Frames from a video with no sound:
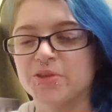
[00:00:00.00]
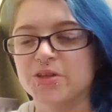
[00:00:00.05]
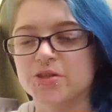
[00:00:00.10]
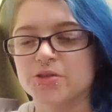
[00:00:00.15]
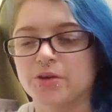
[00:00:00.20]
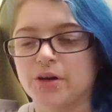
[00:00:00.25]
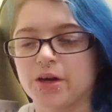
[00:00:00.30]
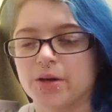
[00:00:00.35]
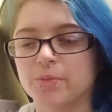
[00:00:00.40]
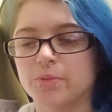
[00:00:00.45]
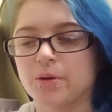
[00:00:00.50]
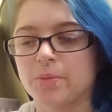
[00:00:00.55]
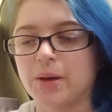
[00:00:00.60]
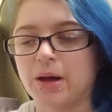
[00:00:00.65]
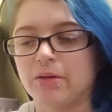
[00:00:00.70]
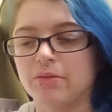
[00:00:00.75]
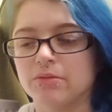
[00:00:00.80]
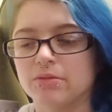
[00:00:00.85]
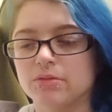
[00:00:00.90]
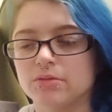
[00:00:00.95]
try on, were
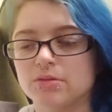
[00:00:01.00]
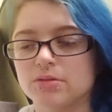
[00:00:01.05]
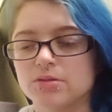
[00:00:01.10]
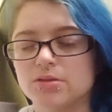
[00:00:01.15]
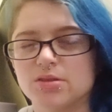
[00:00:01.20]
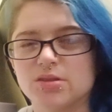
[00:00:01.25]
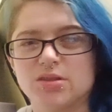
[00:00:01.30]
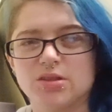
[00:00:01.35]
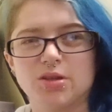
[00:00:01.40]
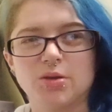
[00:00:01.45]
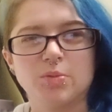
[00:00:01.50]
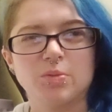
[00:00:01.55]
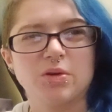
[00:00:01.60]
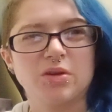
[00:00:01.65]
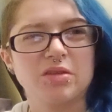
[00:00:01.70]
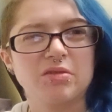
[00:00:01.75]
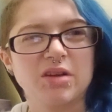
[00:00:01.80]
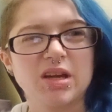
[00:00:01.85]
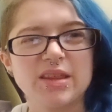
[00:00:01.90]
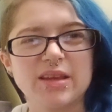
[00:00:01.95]
about £2,000 or
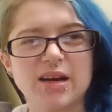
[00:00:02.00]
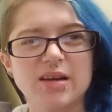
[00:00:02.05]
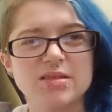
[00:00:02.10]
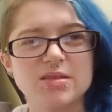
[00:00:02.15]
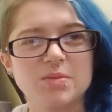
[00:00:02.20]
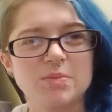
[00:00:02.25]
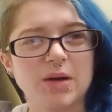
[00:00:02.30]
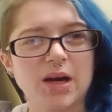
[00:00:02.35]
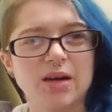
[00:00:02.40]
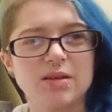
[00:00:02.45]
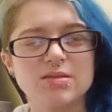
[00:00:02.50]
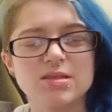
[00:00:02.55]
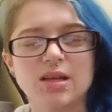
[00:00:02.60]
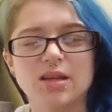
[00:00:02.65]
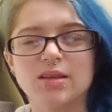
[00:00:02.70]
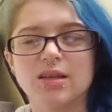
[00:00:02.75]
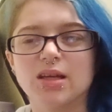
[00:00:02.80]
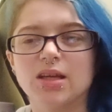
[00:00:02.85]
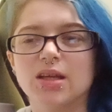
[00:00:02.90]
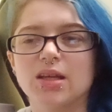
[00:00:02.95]
£3,000, I
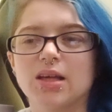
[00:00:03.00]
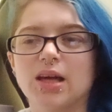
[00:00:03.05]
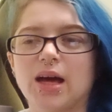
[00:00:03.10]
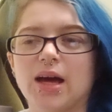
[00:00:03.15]
think,